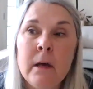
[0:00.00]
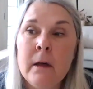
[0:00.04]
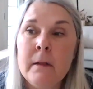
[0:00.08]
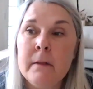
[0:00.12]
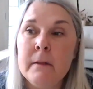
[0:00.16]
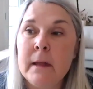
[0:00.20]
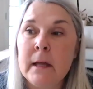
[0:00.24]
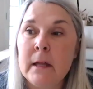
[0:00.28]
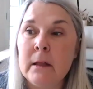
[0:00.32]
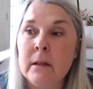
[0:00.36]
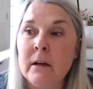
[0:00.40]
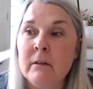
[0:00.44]

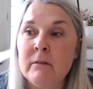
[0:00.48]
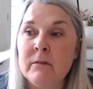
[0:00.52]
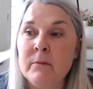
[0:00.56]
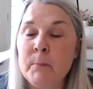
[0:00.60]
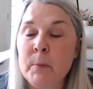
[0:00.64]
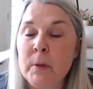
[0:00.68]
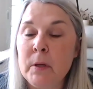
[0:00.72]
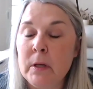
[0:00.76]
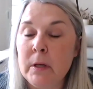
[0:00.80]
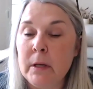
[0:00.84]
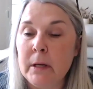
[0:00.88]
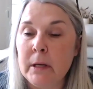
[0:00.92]
They love
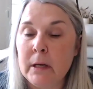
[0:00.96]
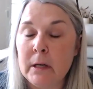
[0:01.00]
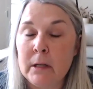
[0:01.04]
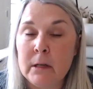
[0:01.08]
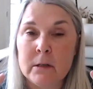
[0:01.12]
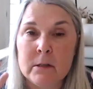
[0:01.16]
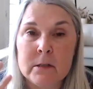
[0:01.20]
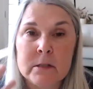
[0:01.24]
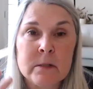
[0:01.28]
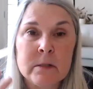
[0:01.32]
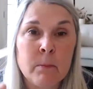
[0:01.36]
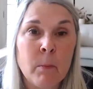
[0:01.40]
being in
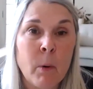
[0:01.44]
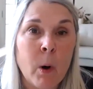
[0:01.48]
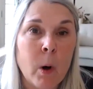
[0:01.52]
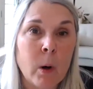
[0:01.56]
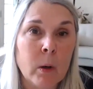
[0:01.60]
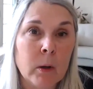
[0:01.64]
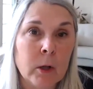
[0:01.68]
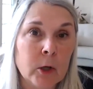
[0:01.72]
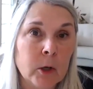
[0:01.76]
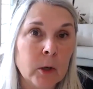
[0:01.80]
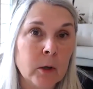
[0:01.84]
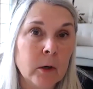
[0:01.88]
a
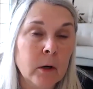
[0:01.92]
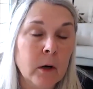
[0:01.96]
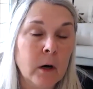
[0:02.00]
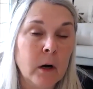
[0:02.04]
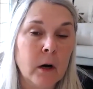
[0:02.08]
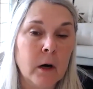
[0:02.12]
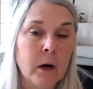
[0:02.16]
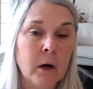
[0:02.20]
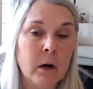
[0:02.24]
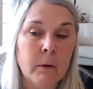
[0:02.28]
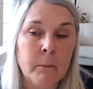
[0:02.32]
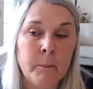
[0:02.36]
smaller,
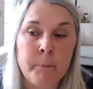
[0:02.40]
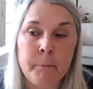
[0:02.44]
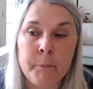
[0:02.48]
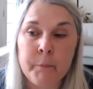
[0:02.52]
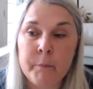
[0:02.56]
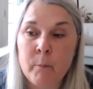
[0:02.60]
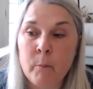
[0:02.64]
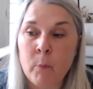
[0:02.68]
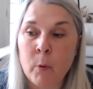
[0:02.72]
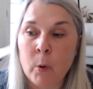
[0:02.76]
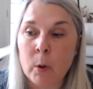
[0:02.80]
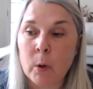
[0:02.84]

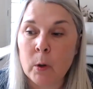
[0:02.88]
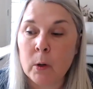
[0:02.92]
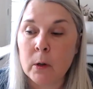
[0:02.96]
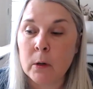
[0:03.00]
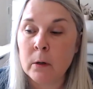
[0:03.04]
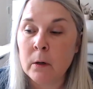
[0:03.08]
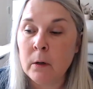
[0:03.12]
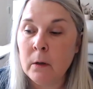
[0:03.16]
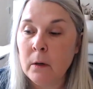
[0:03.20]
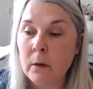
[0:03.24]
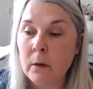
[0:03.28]
more